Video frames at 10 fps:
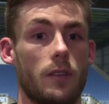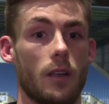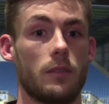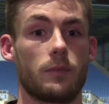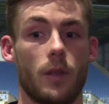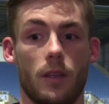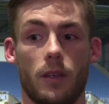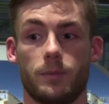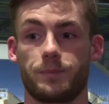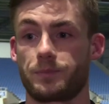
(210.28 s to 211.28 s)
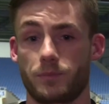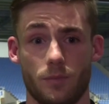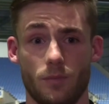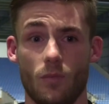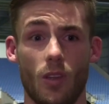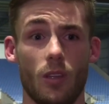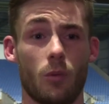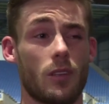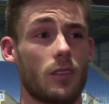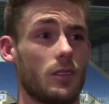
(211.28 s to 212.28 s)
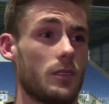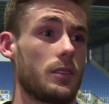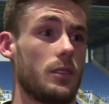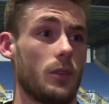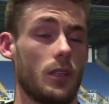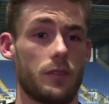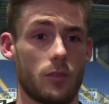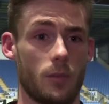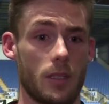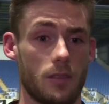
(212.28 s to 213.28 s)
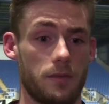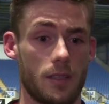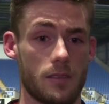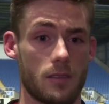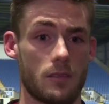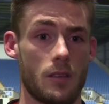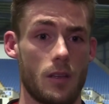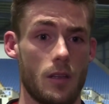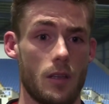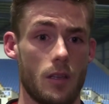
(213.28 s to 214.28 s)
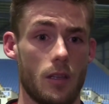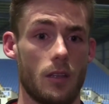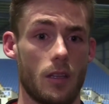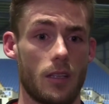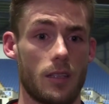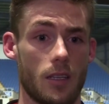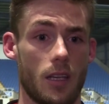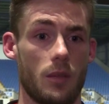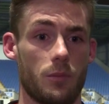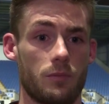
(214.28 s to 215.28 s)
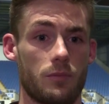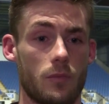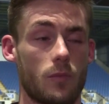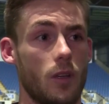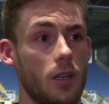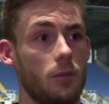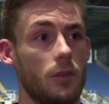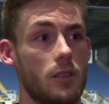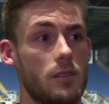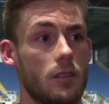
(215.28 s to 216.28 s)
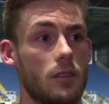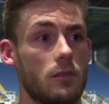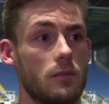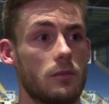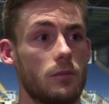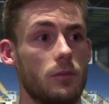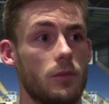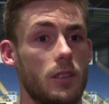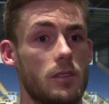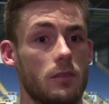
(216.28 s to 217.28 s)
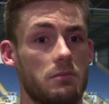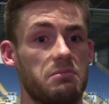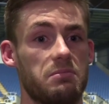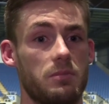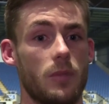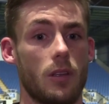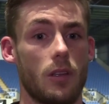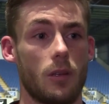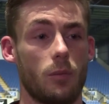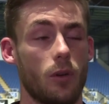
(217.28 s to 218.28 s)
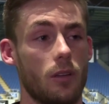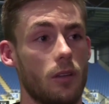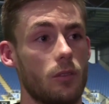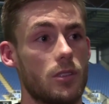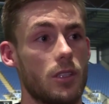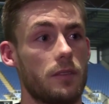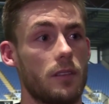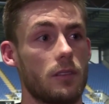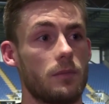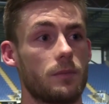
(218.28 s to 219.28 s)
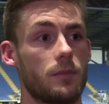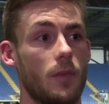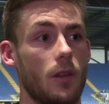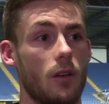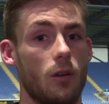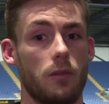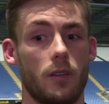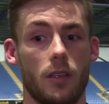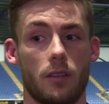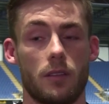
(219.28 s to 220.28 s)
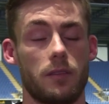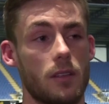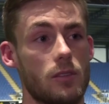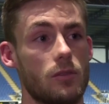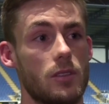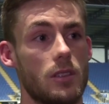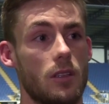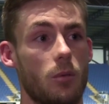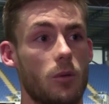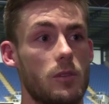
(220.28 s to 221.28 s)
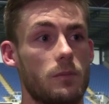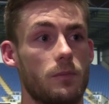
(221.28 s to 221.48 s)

Very. Um, you want to you want to give something back to the fans, and th that's a game really we need to we need to put in a good shift and hopefully give the fans something to cheer about.